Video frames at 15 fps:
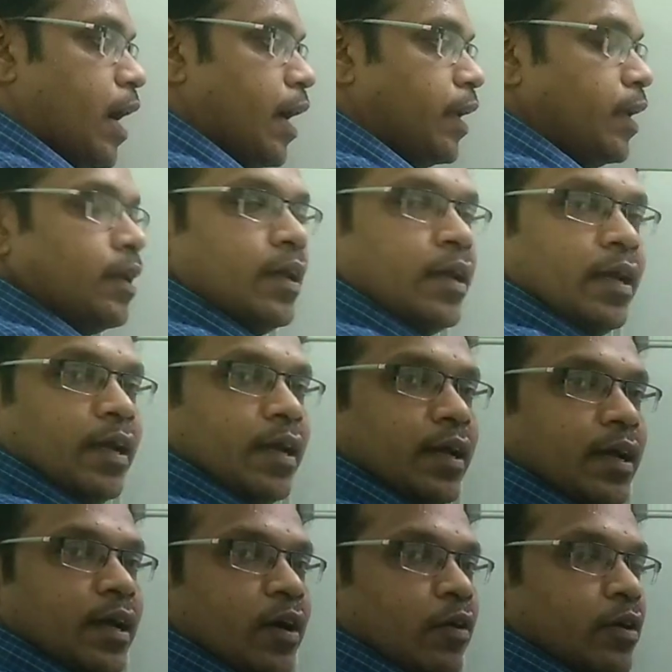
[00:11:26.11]
I,
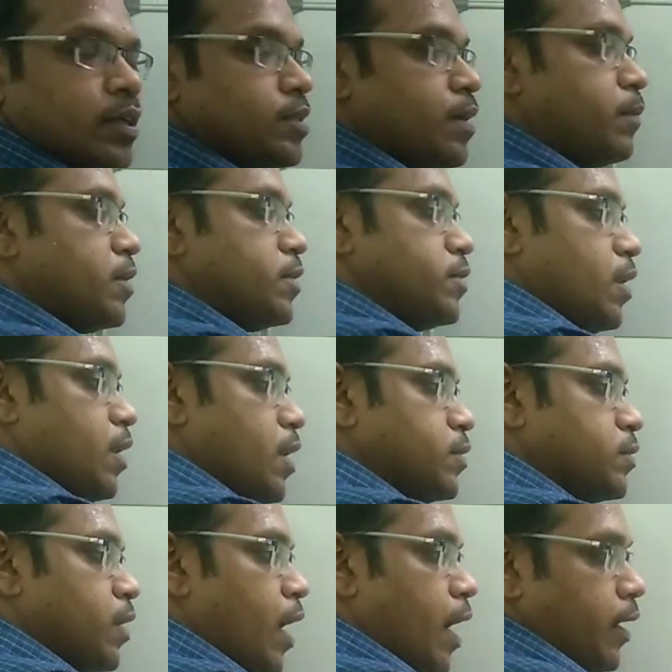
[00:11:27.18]
okay, sometimes they'll
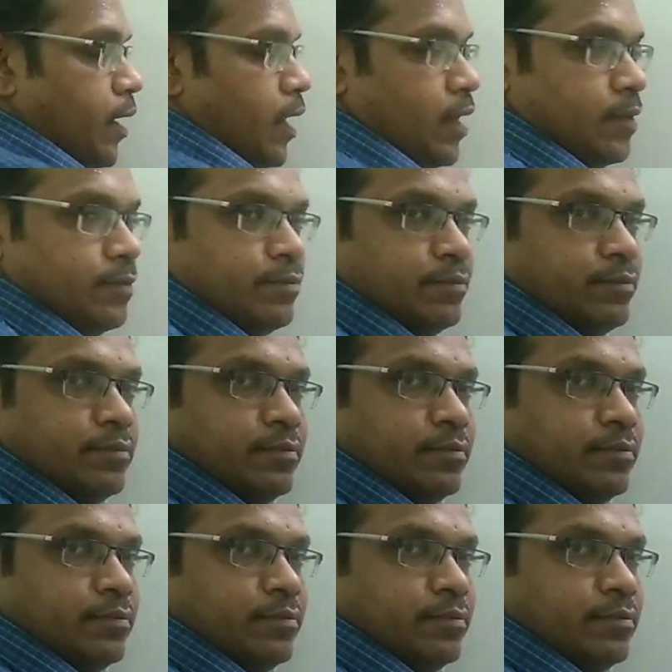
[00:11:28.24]
ask IL.